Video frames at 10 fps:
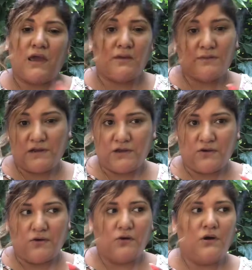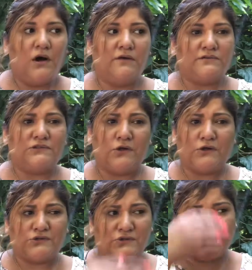a video of the
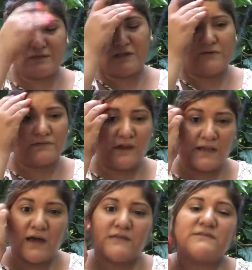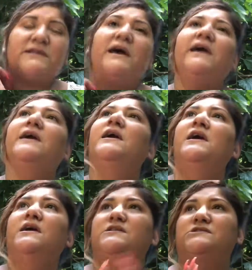Dollar Tree stuff that I got today.
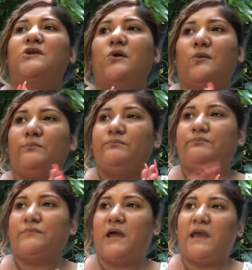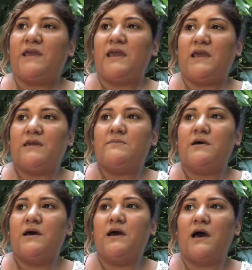So I
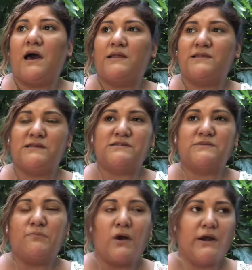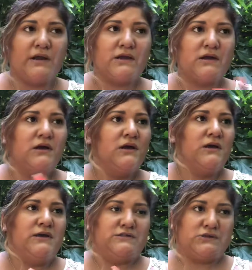came at this park,
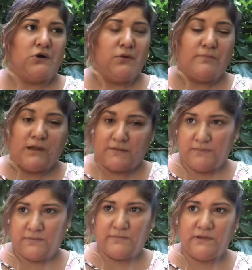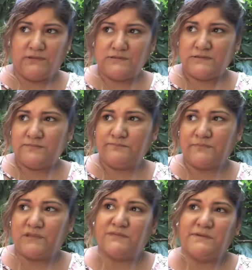it's called McMinnville's.
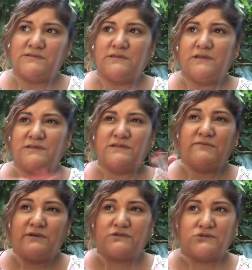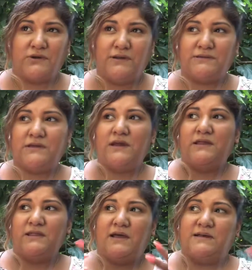It's basically a restaurant
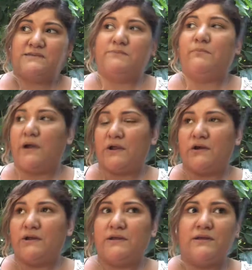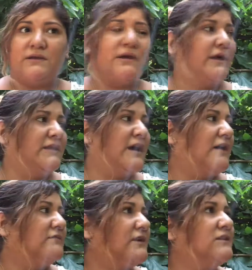that has a park on it, and they
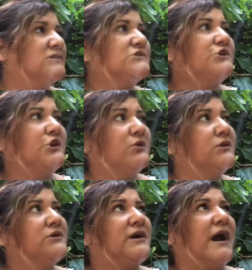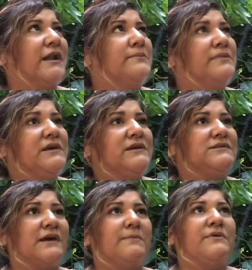have like this cute little canopy
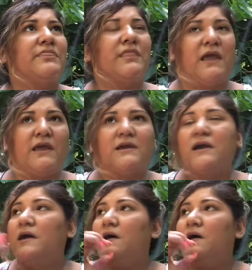type of thing